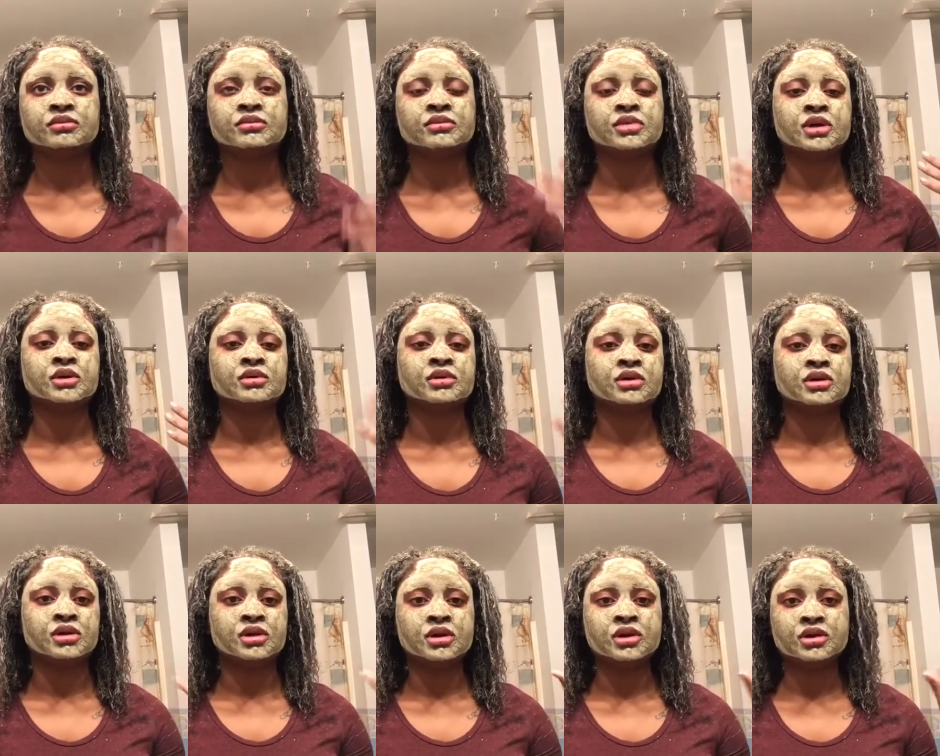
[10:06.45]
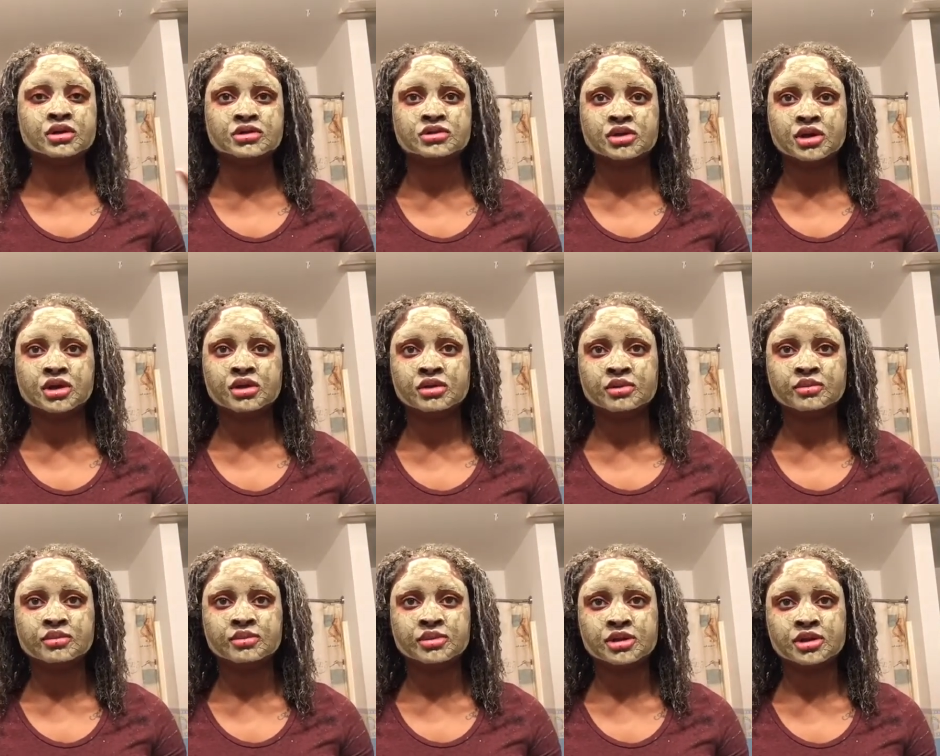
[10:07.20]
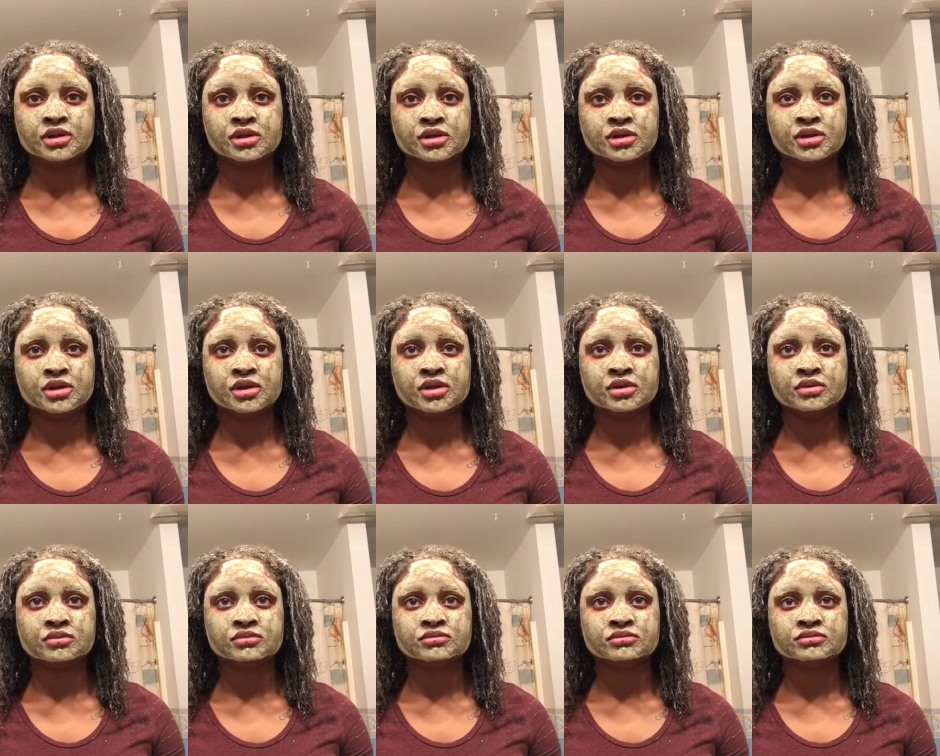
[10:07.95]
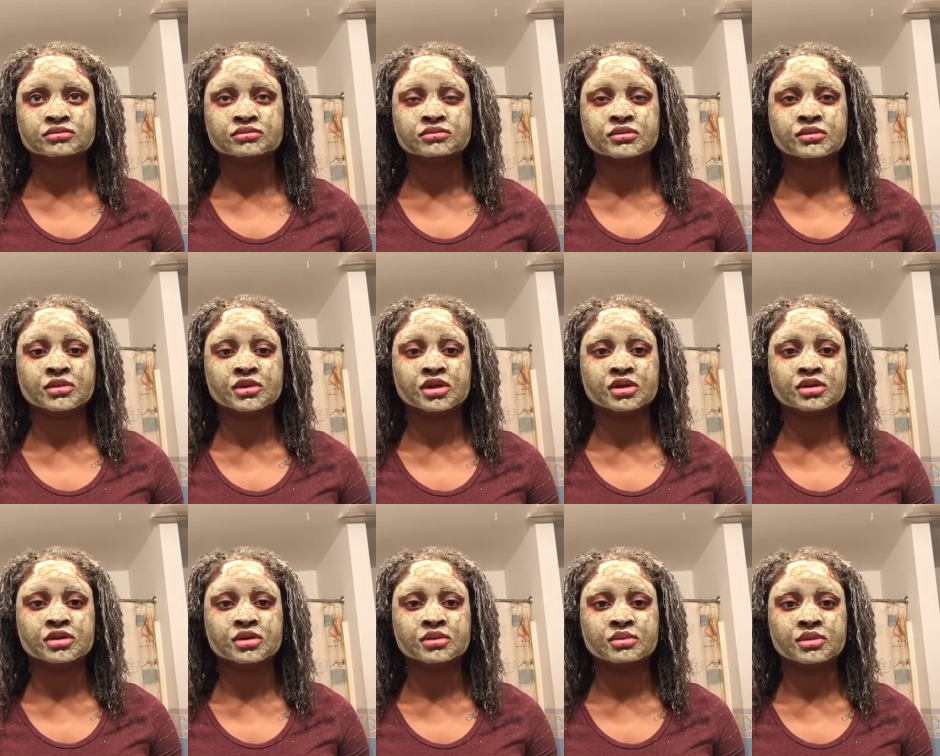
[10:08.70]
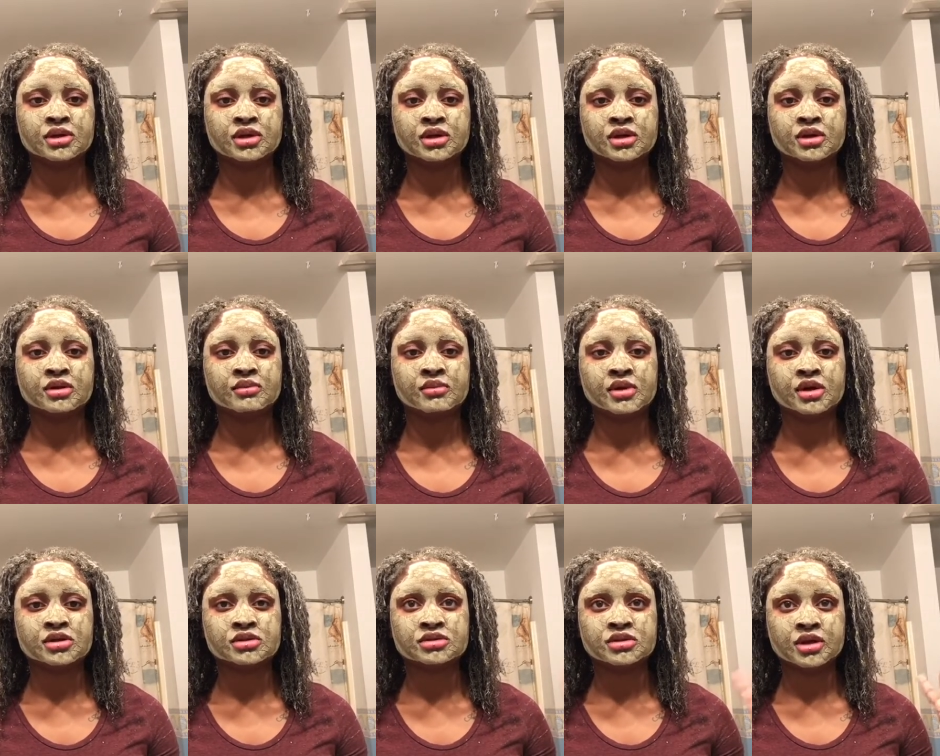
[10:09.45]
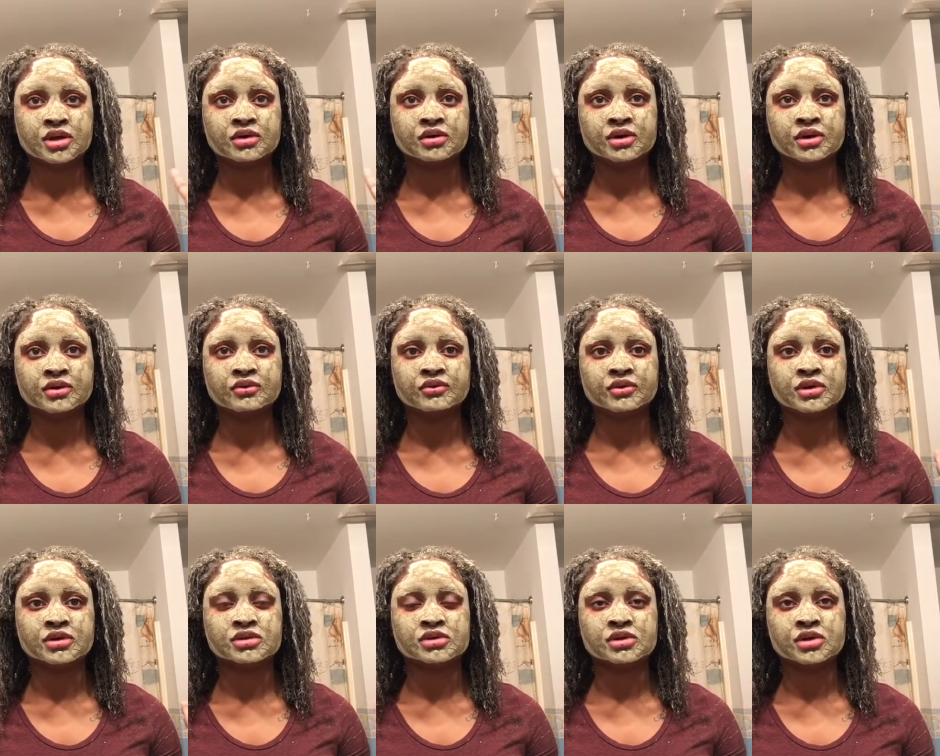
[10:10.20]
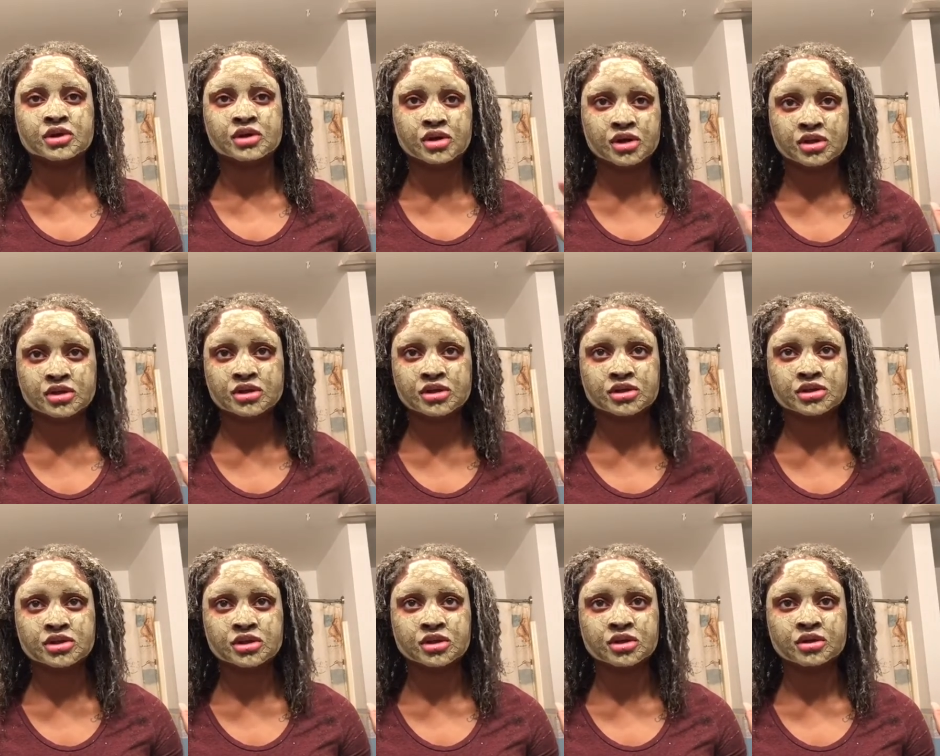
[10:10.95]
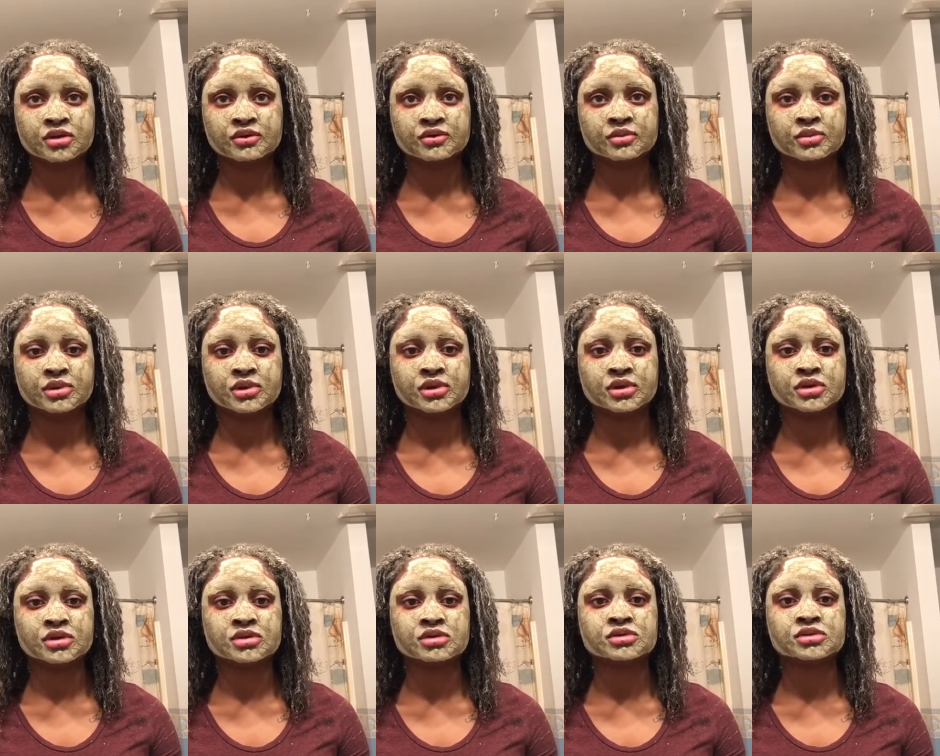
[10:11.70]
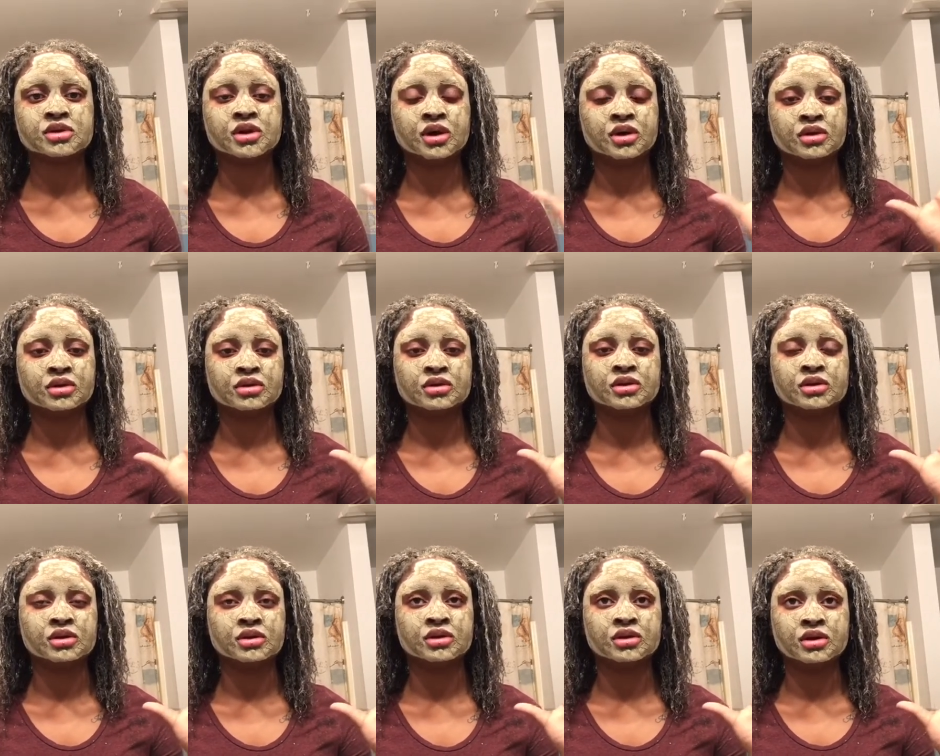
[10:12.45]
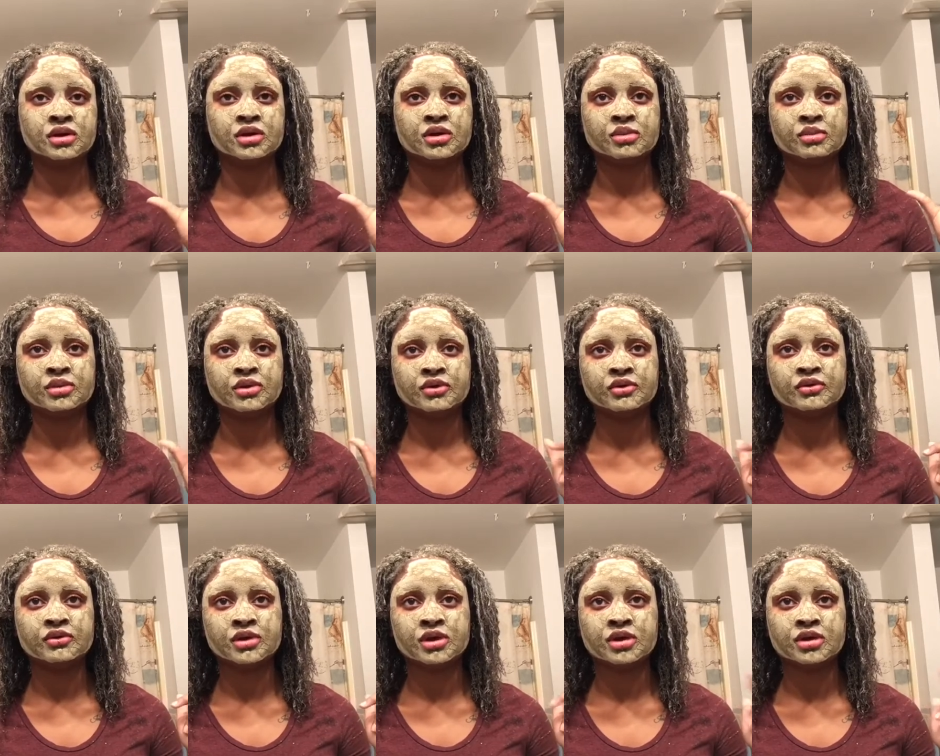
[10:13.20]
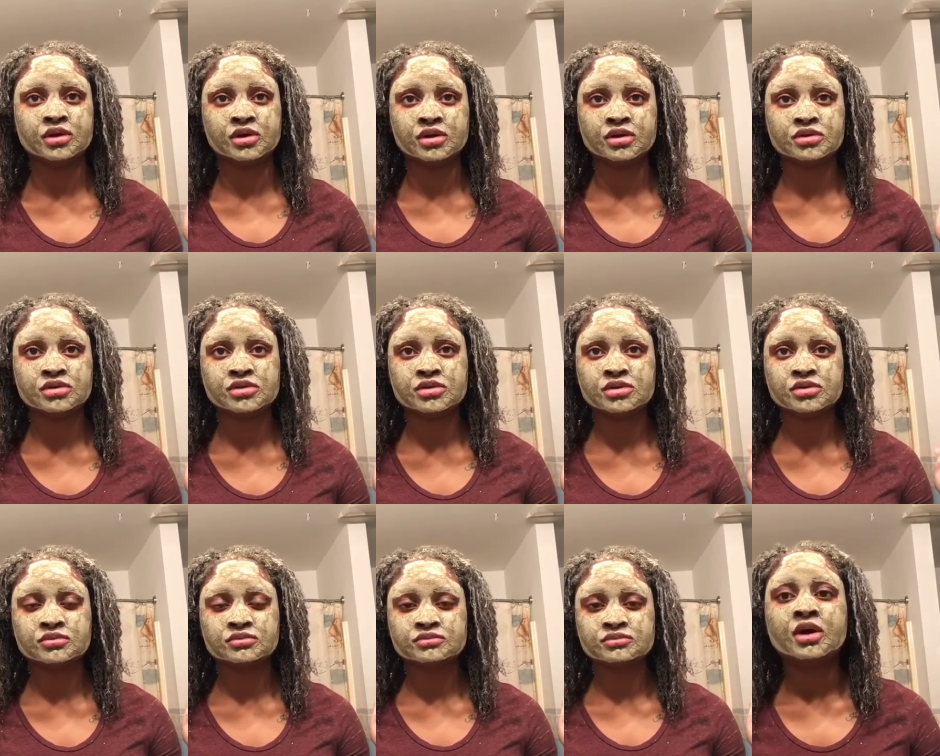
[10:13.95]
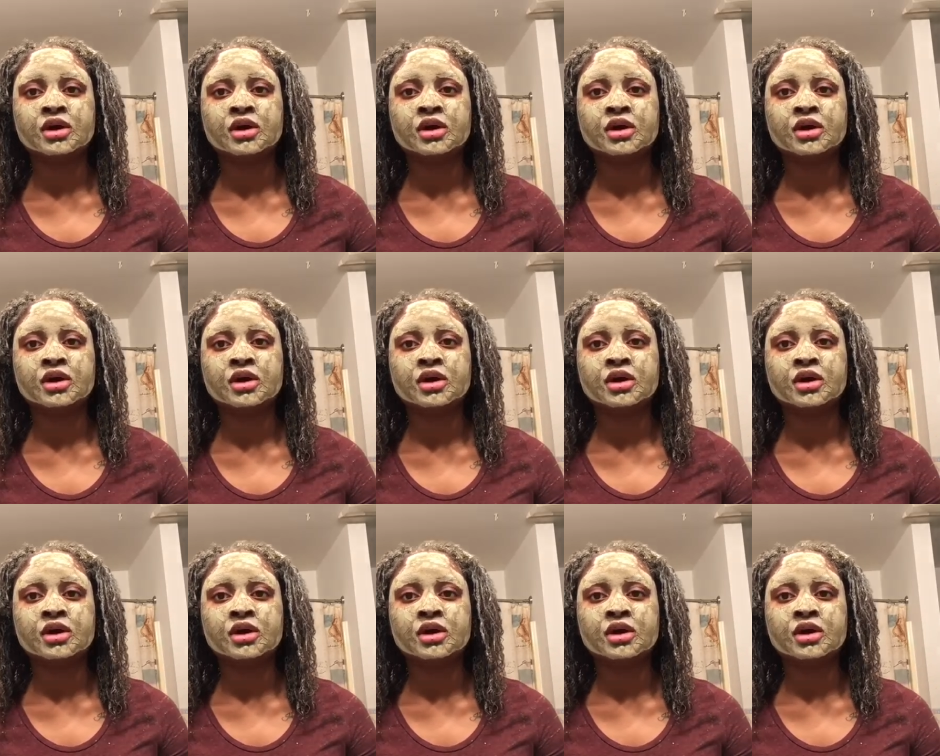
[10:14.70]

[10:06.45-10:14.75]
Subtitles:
But I'm gonna let it dry completely, and then I'm gonna get in my shower and rinse all this shit off because I literally can't move and it hurts.